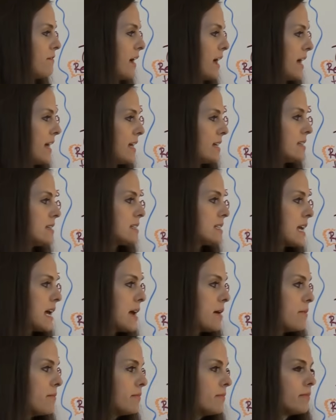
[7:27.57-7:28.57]
face,
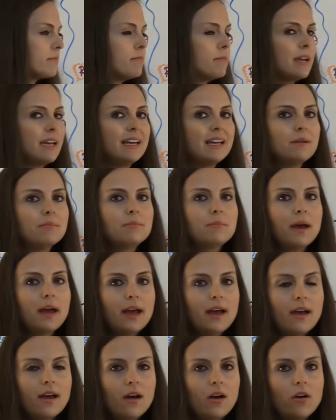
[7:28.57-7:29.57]
meaning
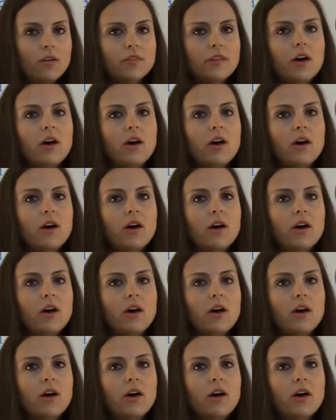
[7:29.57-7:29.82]
pale.